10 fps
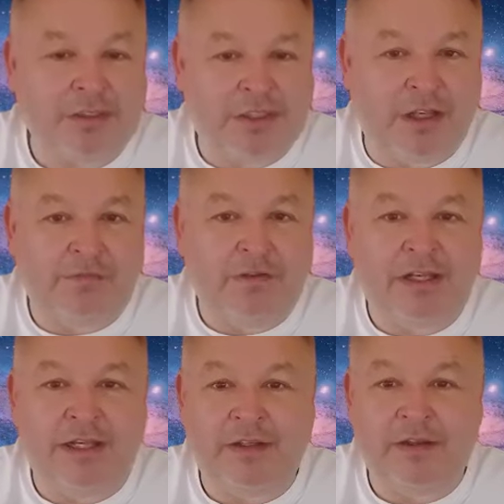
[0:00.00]
past life
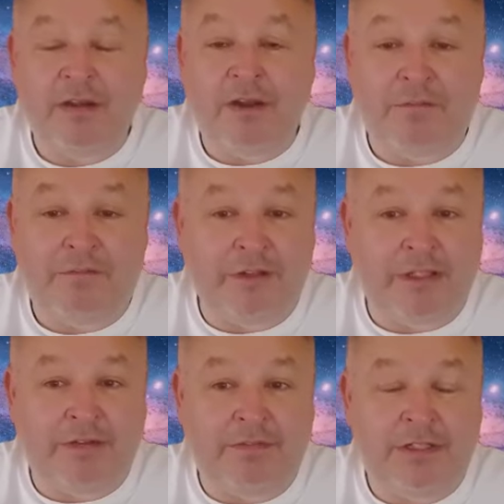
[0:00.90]
healing, and
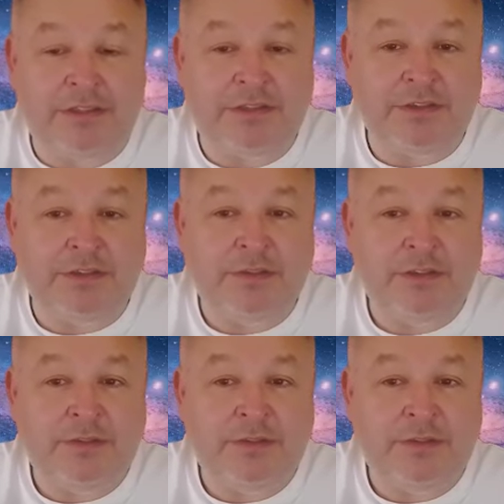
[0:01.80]
forgiveness.